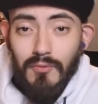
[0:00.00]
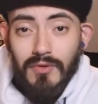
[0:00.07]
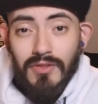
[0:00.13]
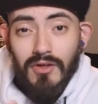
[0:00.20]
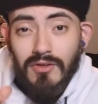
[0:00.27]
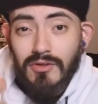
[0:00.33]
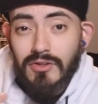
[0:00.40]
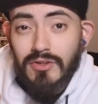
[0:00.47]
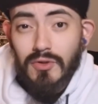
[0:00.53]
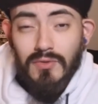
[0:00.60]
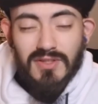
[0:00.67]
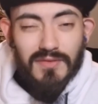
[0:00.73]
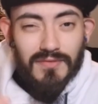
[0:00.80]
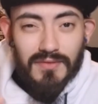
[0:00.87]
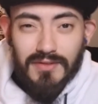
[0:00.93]
with
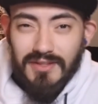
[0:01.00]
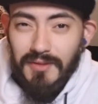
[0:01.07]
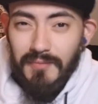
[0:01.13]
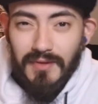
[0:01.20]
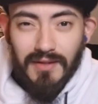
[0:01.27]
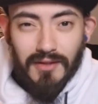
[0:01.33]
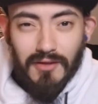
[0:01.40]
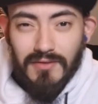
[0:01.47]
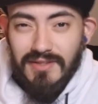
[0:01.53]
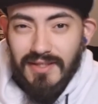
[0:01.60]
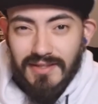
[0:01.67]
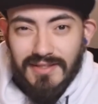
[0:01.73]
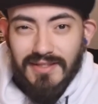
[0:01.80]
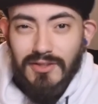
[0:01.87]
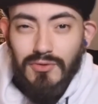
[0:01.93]
undertones of something else
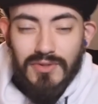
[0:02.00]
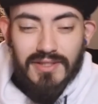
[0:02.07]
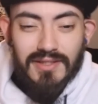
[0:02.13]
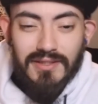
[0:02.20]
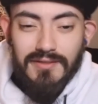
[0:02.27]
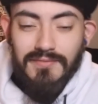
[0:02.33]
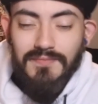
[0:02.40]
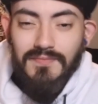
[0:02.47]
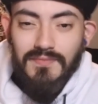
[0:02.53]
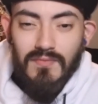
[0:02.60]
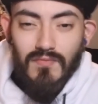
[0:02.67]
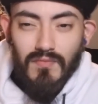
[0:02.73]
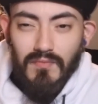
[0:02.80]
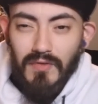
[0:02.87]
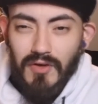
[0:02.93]
that's citrusy.
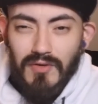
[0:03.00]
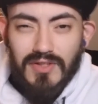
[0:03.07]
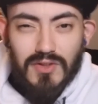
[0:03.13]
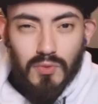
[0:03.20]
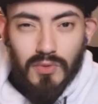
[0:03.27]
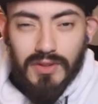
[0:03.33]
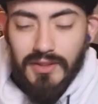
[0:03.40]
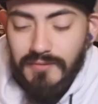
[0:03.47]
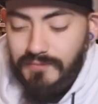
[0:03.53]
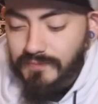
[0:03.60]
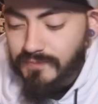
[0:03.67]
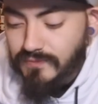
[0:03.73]
Very sweet.